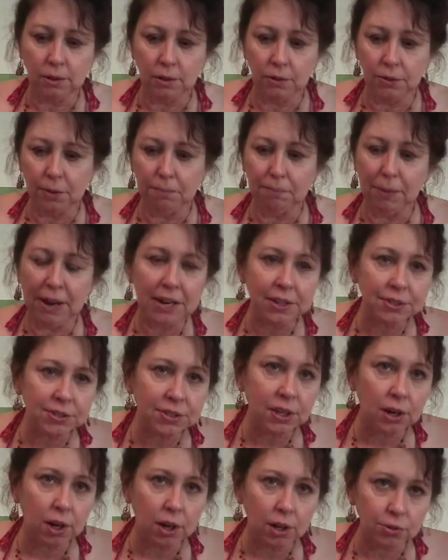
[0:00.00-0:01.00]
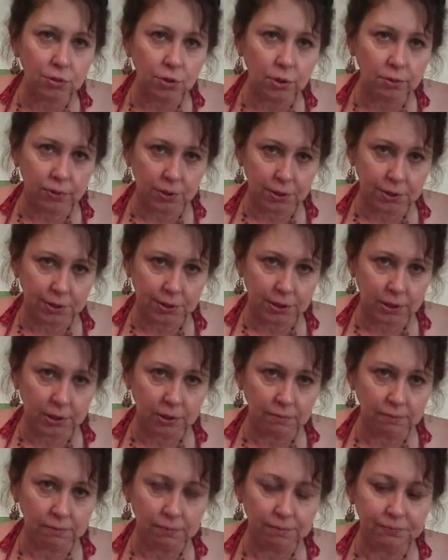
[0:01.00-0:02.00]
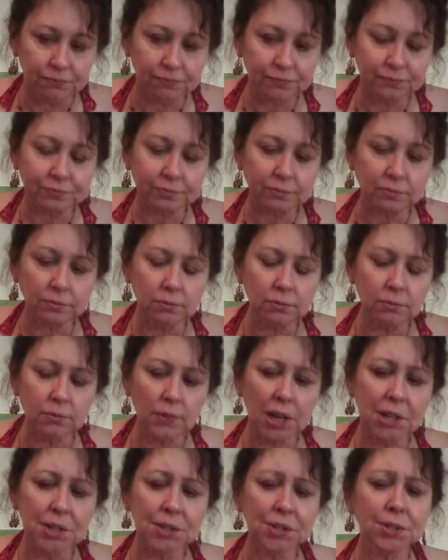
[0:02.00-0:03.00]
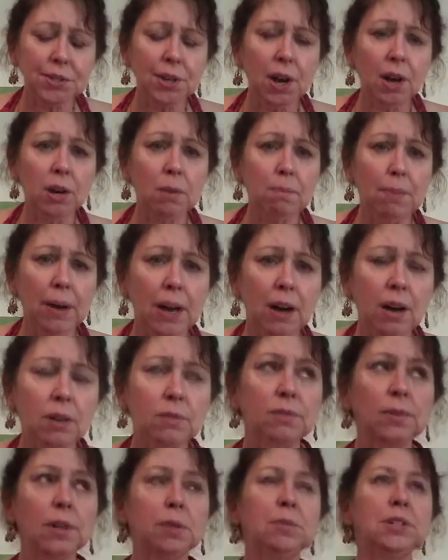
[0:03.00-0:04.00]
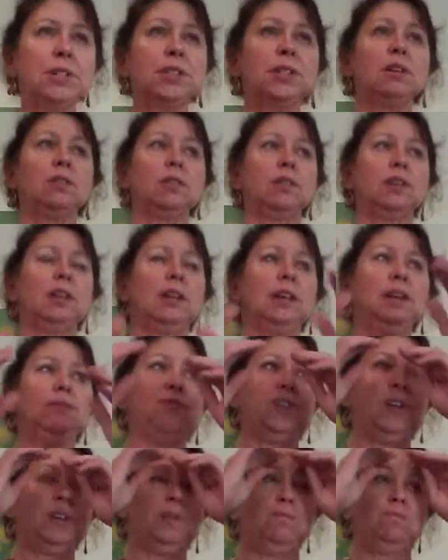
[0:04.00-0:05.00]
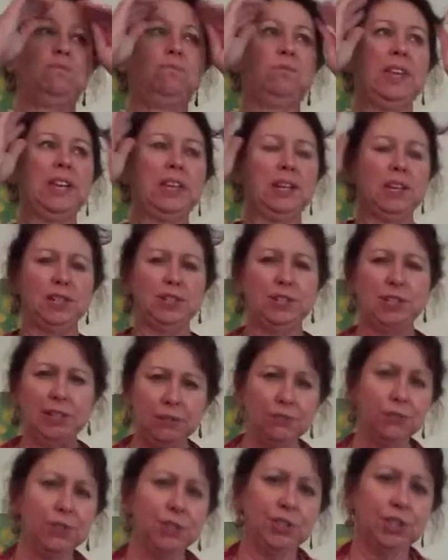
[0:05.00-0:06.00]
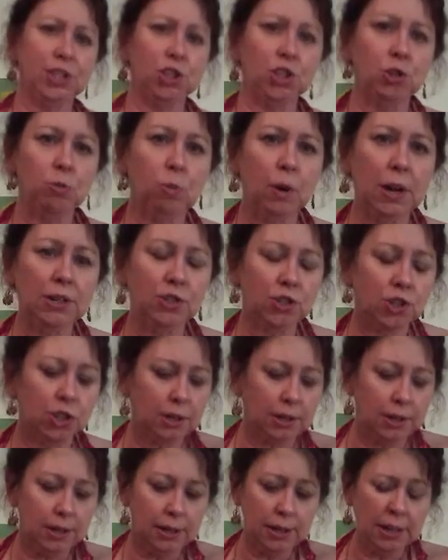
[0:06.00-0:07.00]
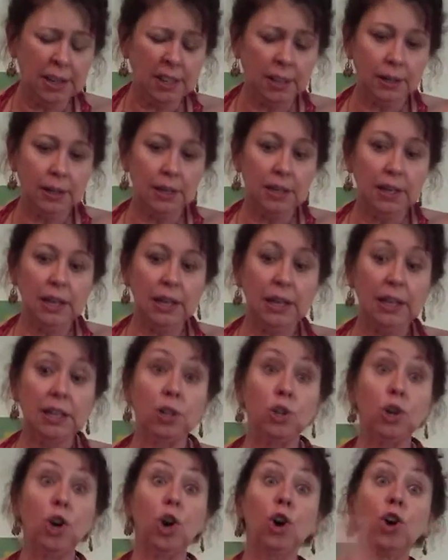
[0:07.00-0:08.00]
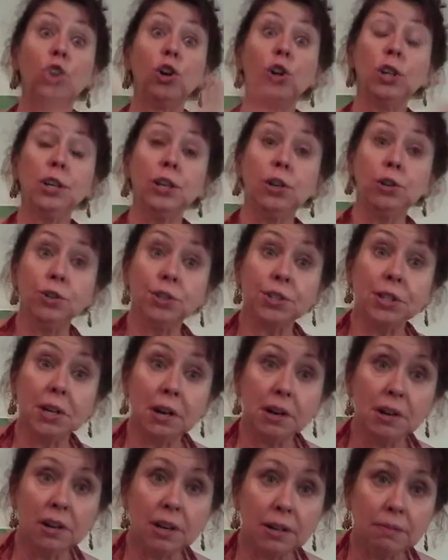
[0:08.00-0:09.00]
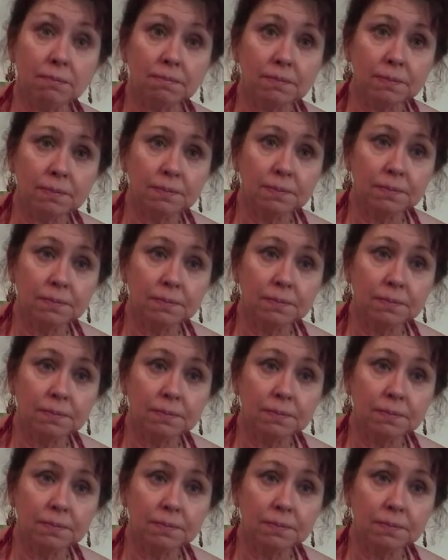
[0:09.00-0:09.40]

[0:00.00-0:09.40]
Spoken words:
The mask controversy. It's not about, let me tell you, if it, in a different situation, in an earlier time,